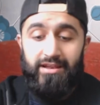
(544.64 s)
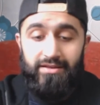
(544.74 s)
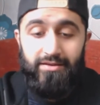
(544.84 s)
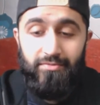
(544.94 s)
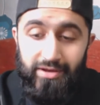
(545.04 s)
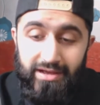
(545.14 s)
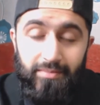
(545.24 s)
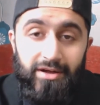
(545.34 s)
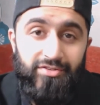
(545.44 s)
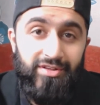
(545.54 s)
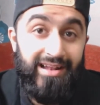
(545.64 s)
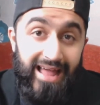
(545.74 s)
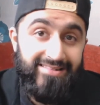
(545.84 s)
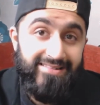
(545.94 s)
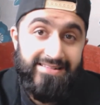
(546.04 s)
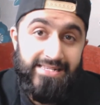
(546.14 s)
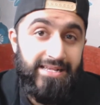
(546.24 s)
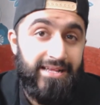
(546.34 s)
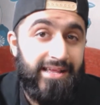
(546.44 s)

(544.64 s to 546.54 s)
then we come on to Glasses.